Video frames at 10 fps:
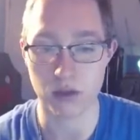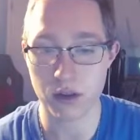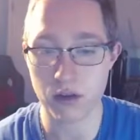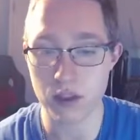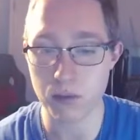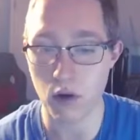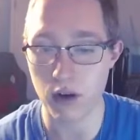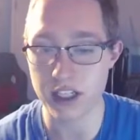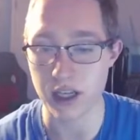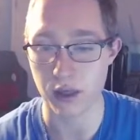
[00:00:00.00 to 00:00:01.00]
Do I throw this
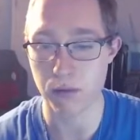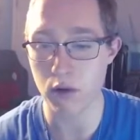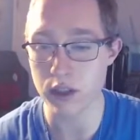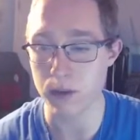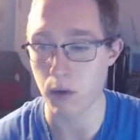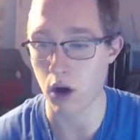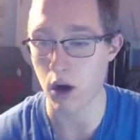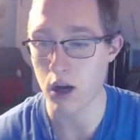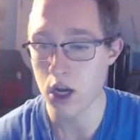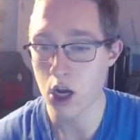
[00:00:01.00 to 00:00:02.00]
ball? Actually, I throw this
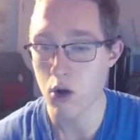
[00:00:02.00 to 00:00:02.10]
ball